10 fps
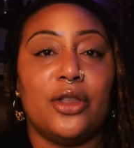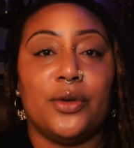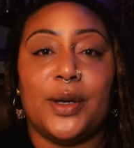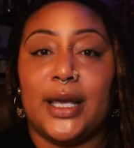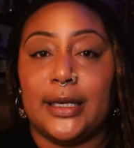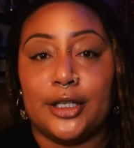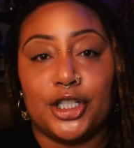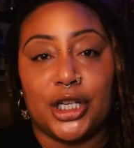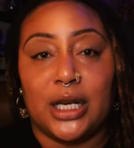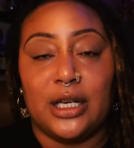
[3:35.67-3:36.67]
through
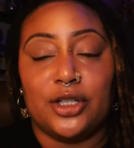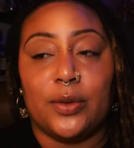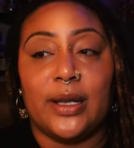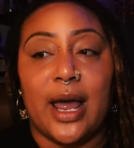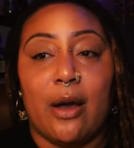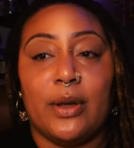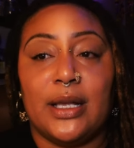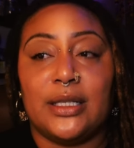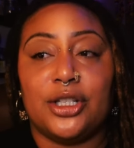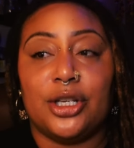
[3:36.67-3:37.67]
energy, to allow
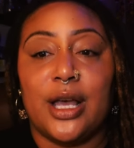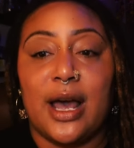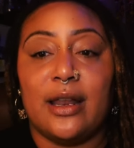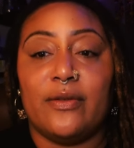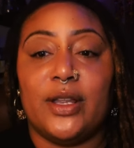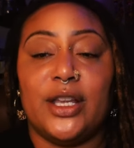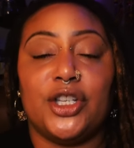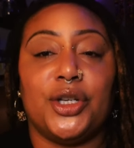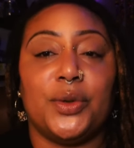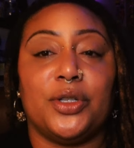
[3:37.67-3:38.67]
us to kind of
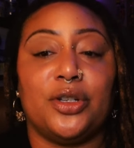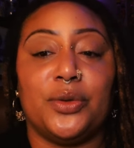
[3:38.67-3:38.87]
get to